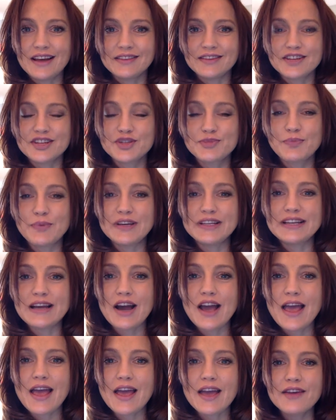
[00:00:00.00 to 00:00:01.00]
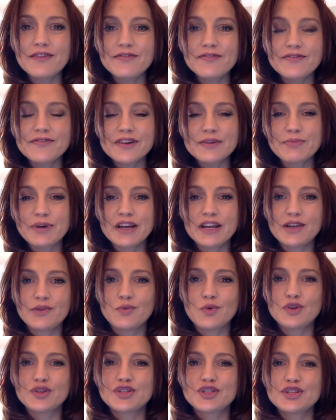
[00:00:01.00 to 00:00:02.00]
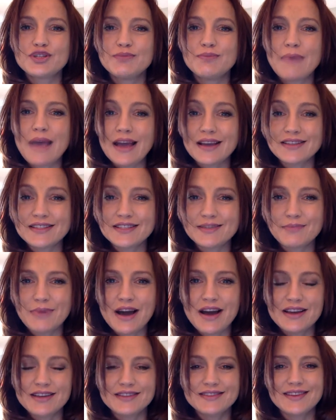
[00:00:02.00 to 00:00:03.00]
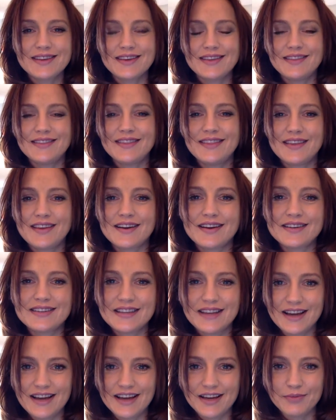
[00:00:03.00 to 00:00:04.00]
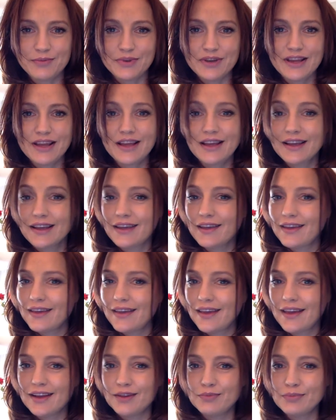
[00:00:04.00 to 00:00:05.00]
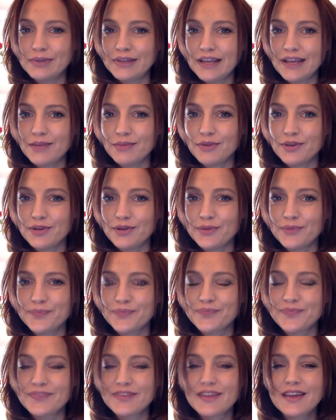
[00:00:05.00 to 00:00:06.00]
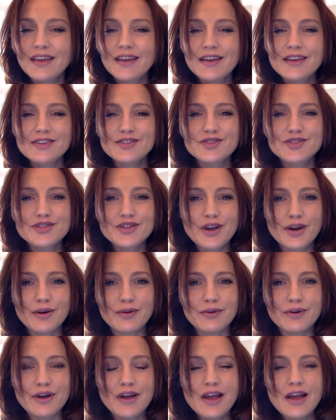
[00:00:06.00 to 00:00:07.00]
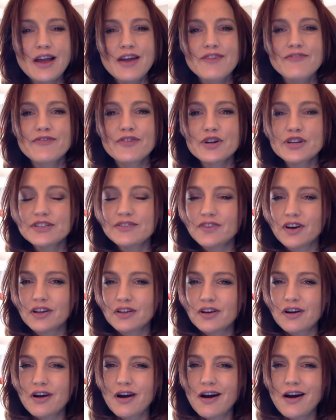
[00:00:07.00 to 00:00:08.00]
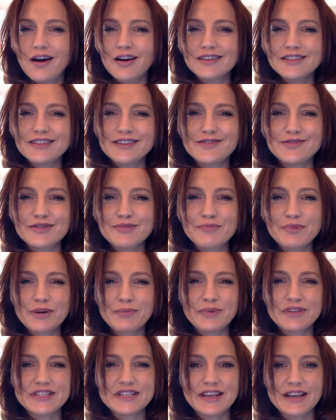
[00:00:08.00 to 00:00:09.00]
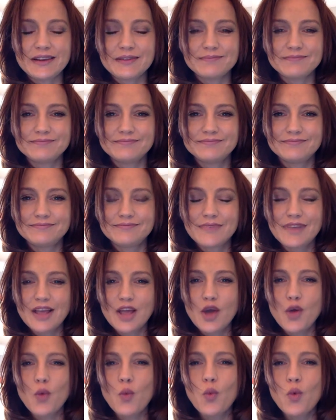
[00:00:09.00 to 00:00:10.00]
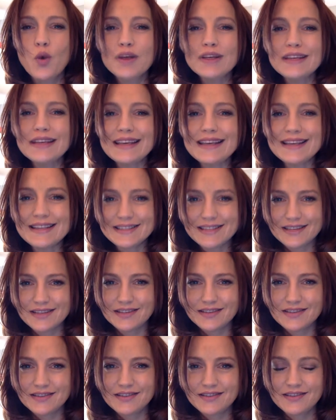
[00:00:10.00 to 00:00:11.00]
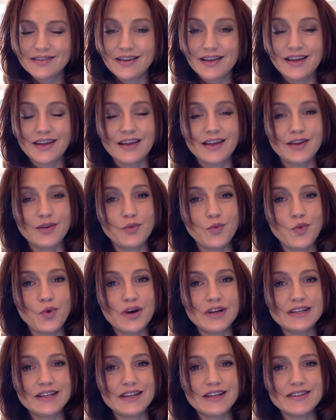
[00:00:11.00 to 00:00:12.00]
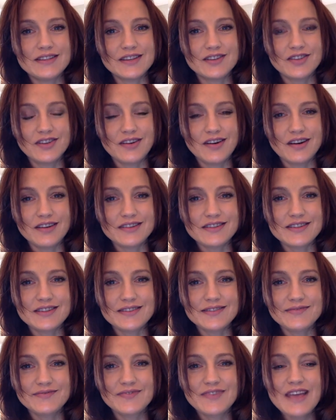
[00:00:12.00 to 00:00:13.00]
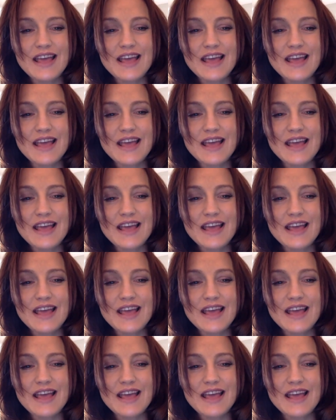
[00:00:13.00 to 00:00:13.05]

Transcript: others, but everybody wants to maximize their time. Can't blame you. So, first of all, content repurposing. What is it and what is it not?